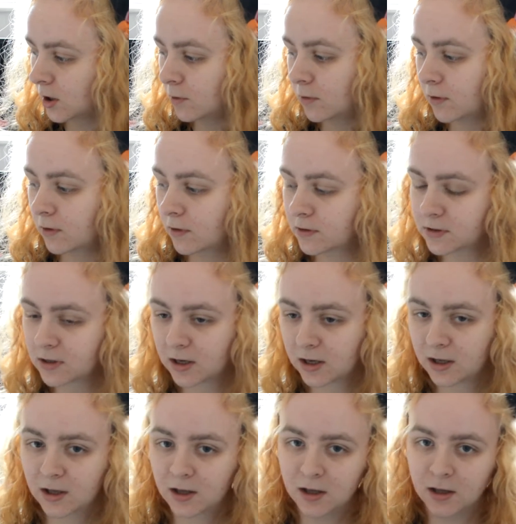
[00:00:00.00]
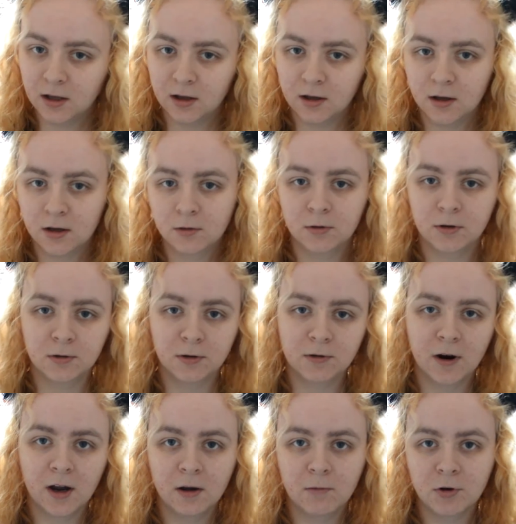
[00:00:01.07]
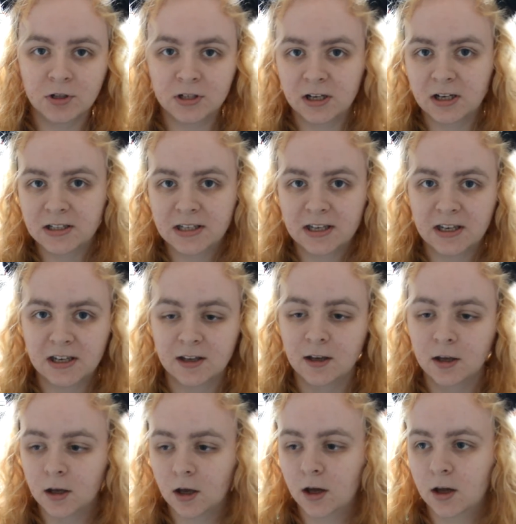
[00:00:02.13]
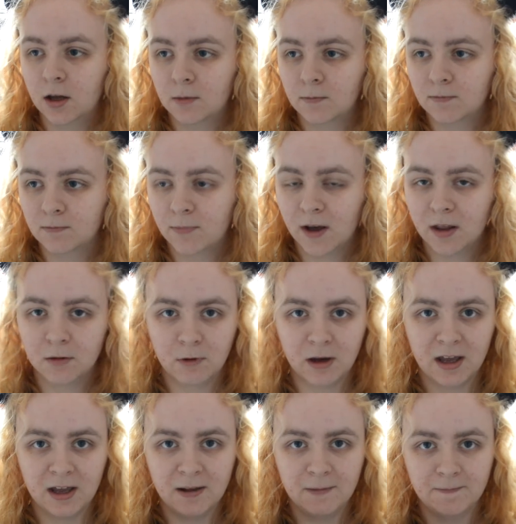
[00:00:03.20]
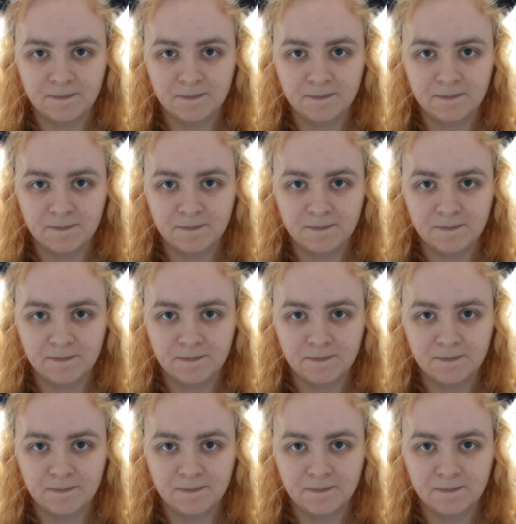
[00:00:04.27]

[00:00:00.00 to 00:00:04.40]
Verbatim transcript: where it's like, oh, I'm crying, won't shed a tear. Um, by the way,